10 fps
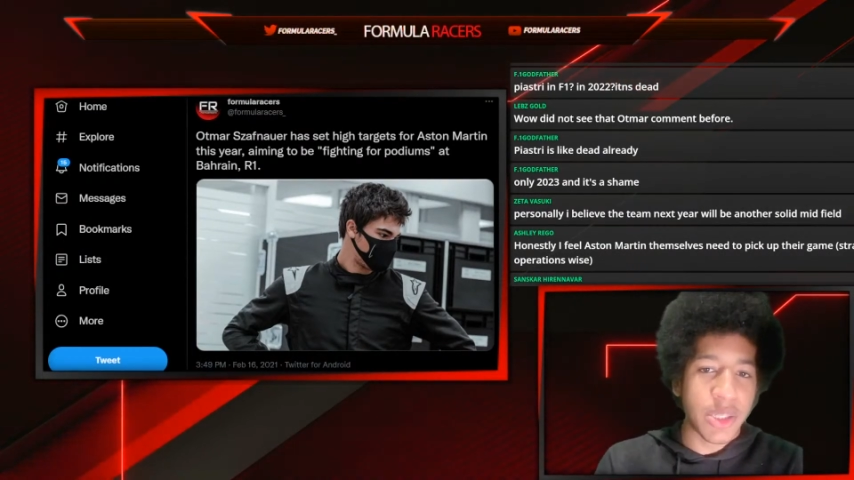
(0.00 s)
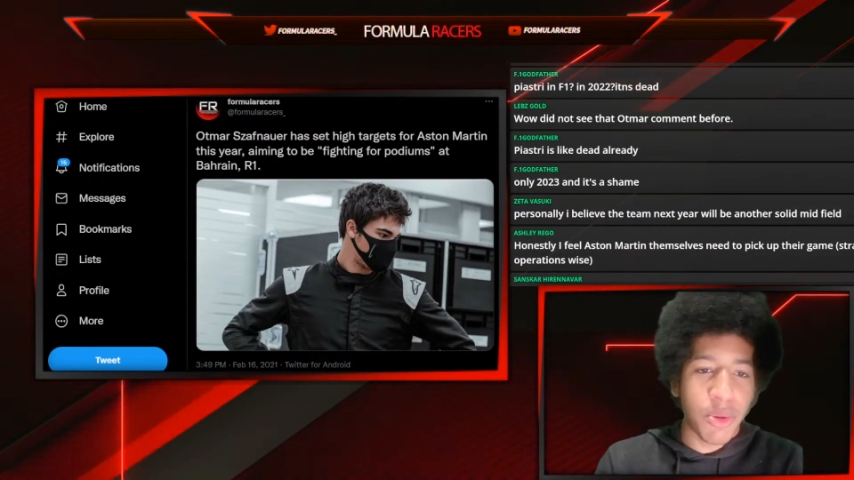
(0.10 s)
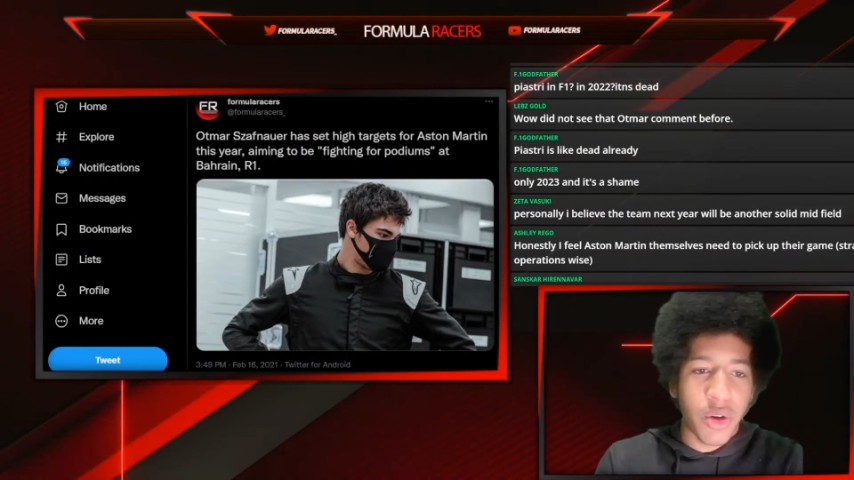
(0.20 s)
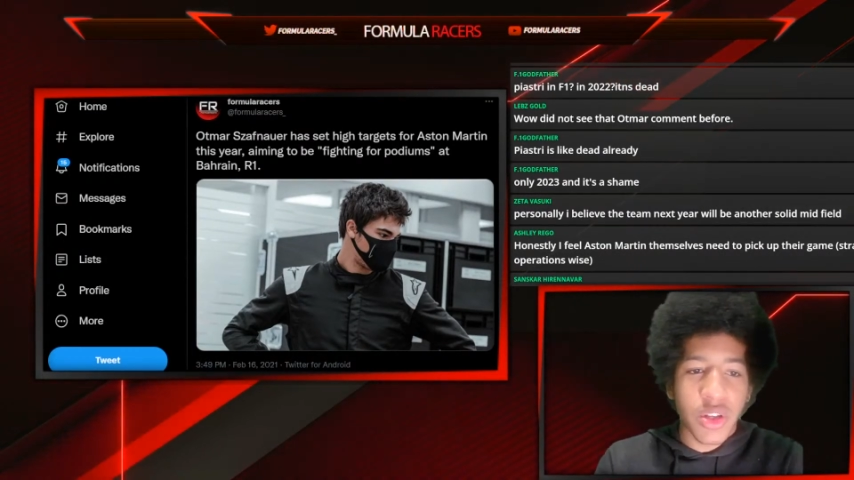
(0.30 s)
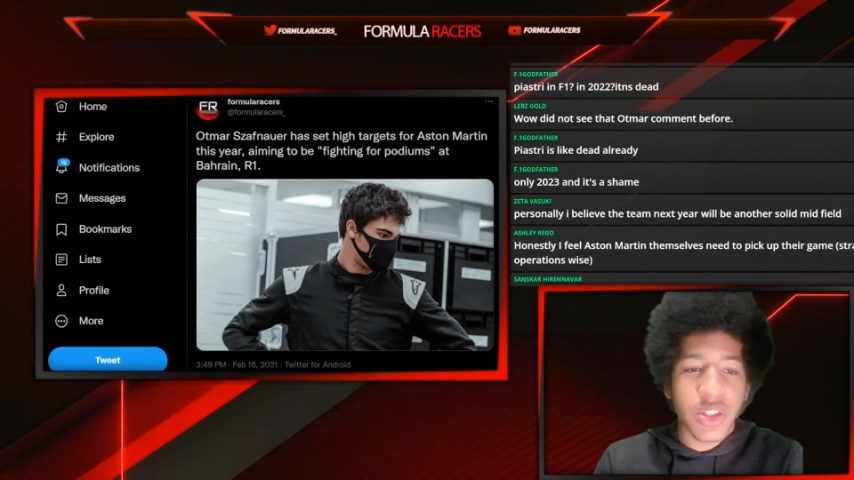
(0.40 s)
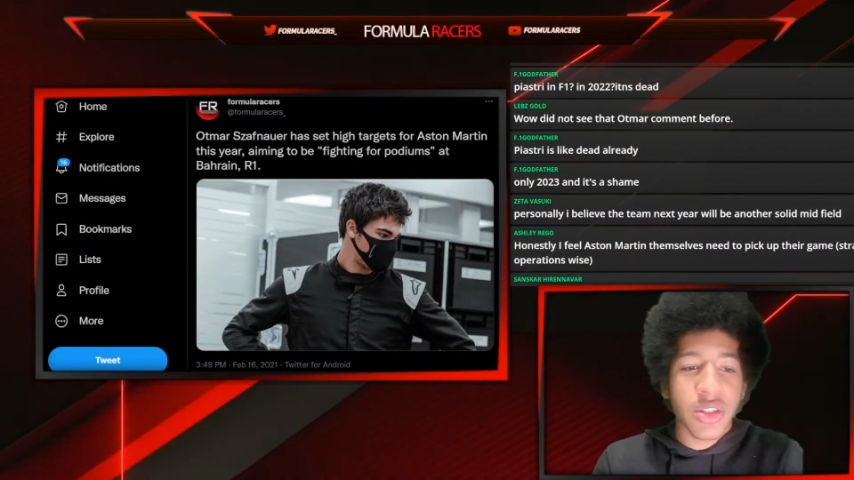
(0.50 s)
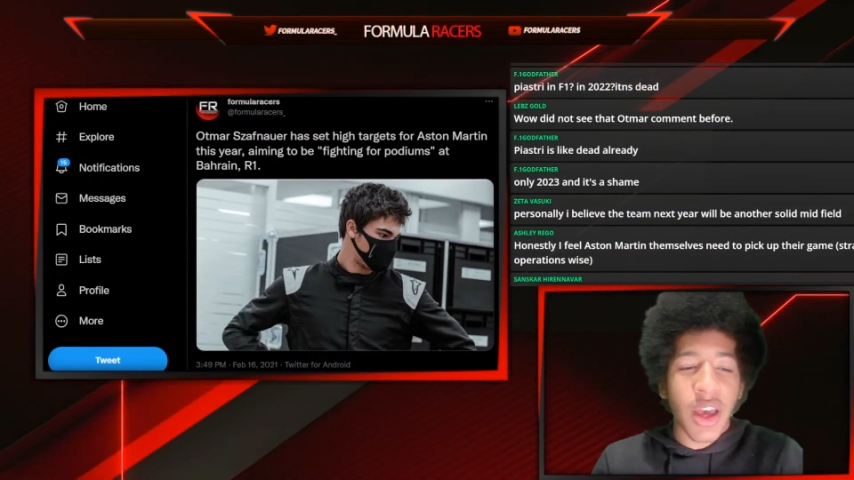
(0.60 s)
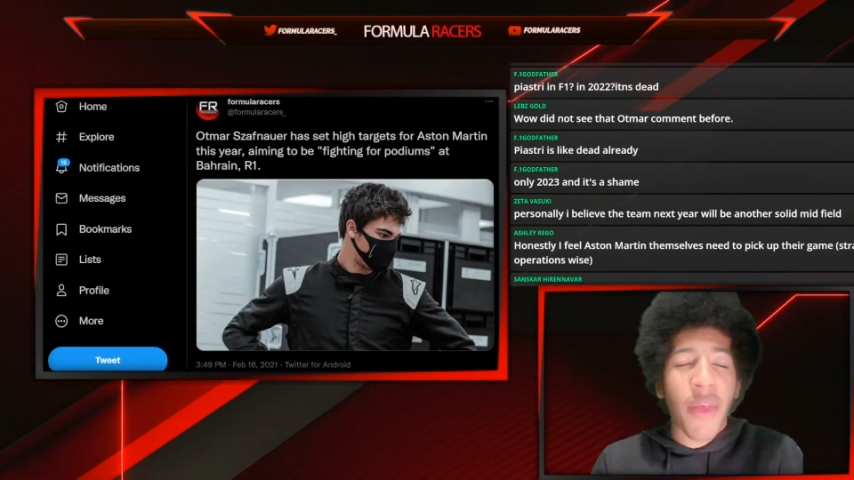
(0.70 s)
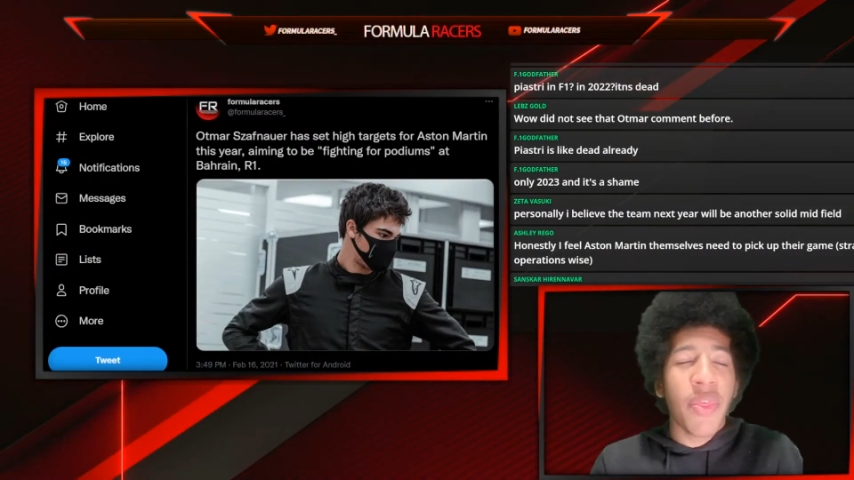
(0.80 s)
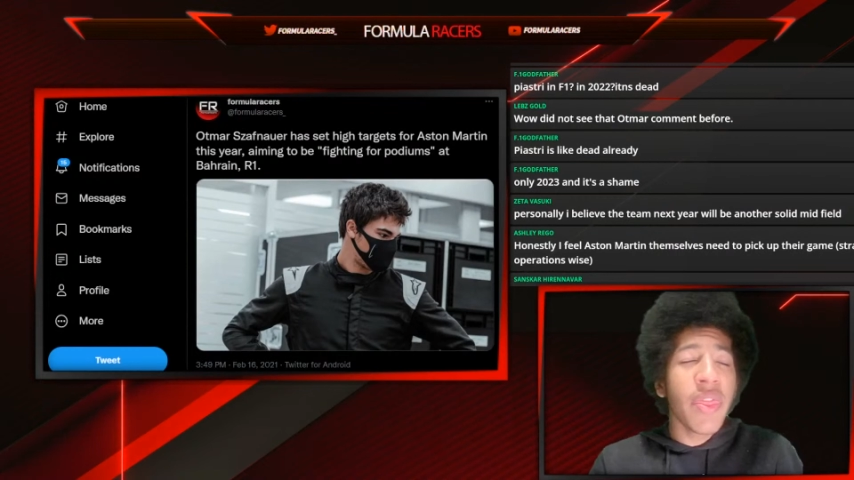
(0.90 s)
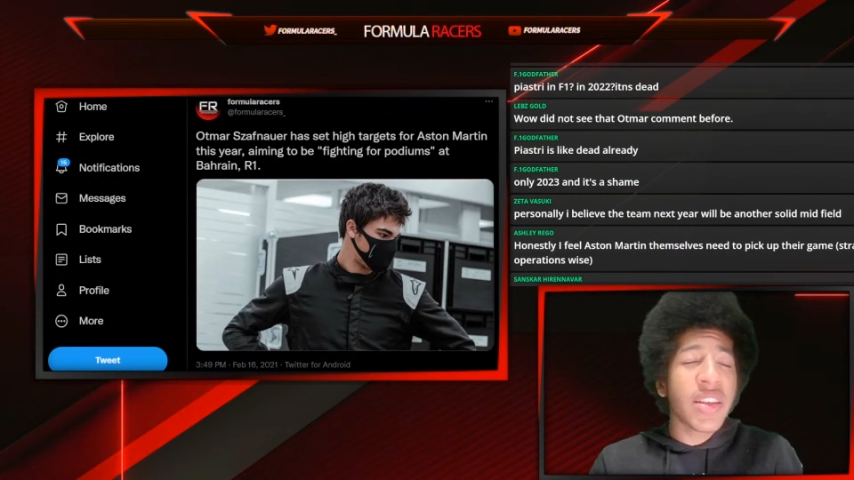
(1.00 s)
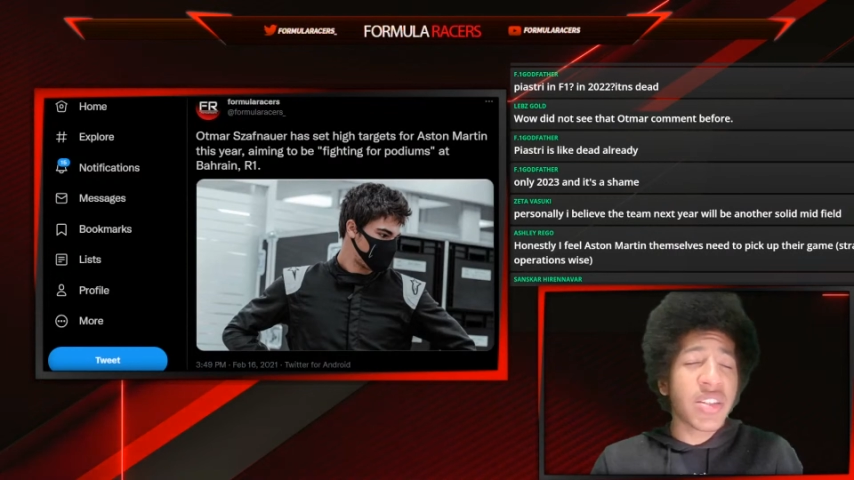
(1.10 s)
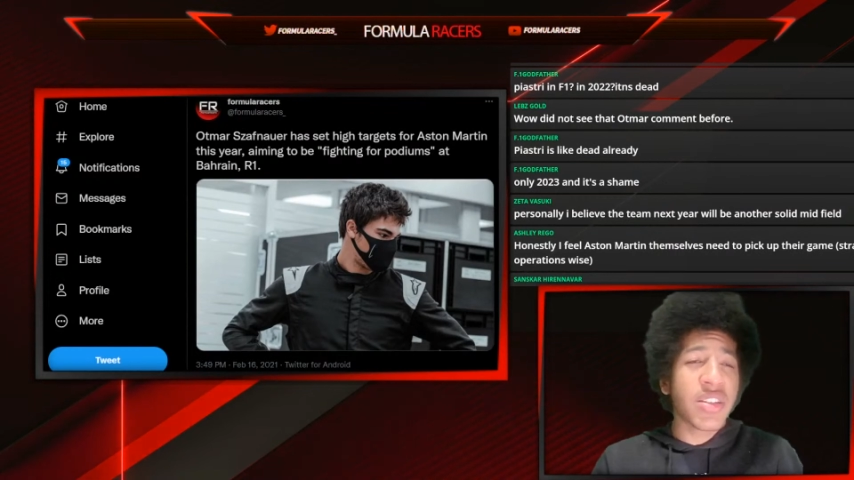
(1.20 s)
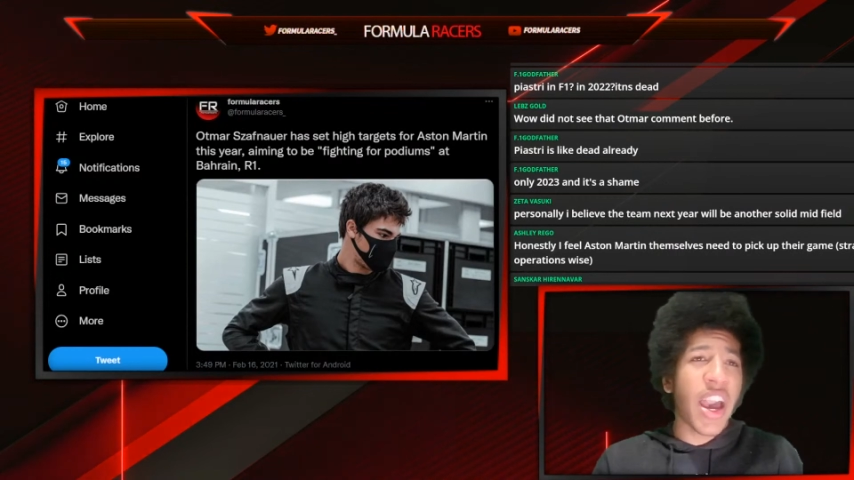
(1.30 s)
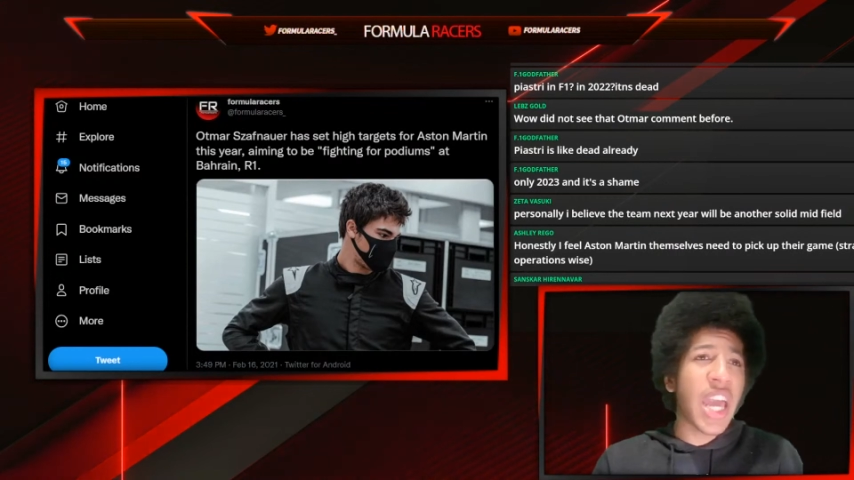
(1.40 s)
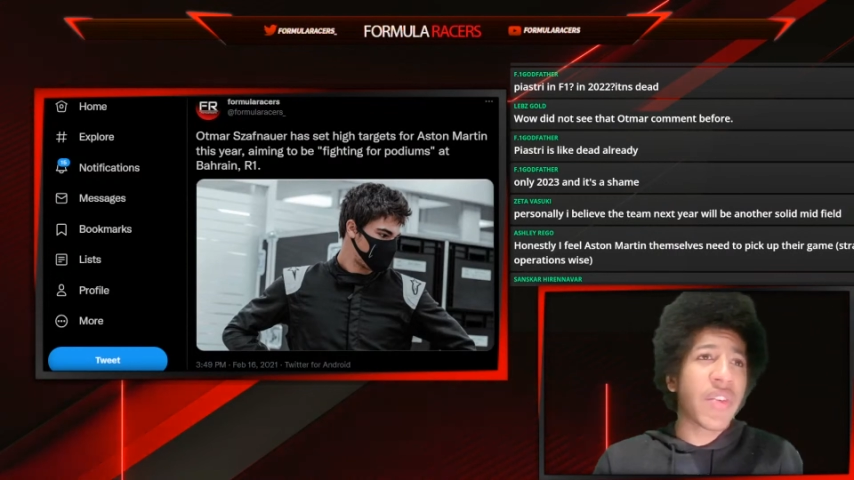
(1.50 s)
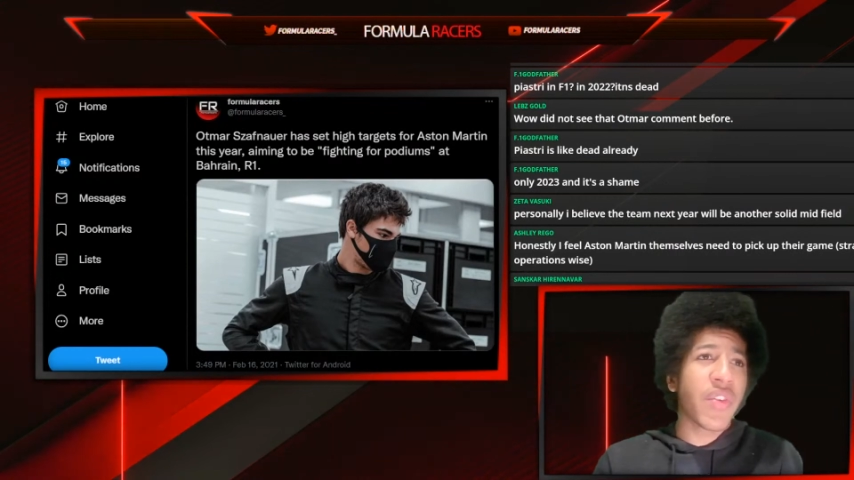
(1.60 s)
because I think this is a kind of